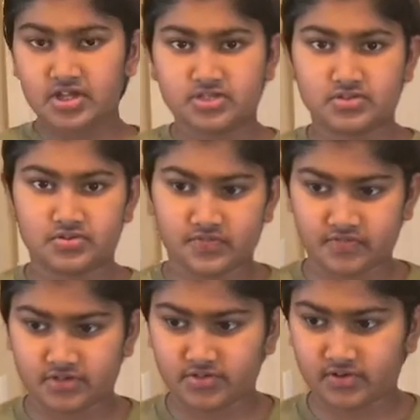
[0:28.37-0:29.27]
soaked
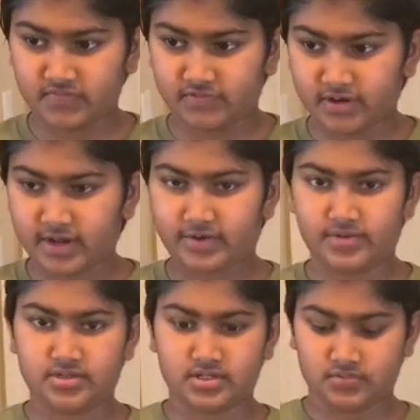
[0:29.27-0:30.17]
for 2 to 4
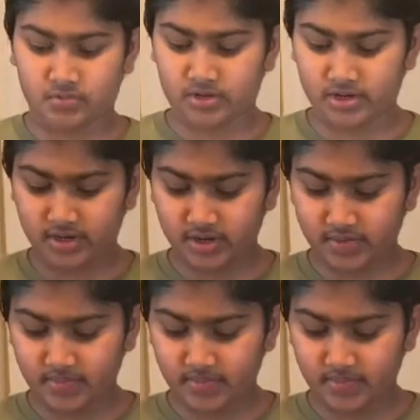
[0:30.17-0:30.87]
hours in water,